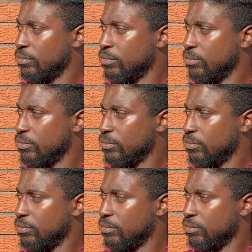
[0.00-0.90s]

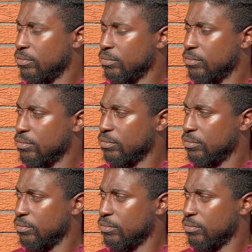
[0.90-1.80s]

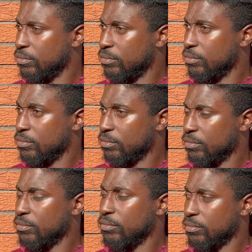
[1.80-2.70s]

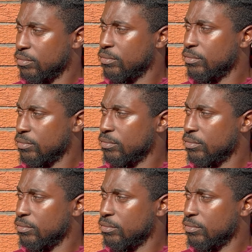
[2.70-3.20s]
This person isn't speaking.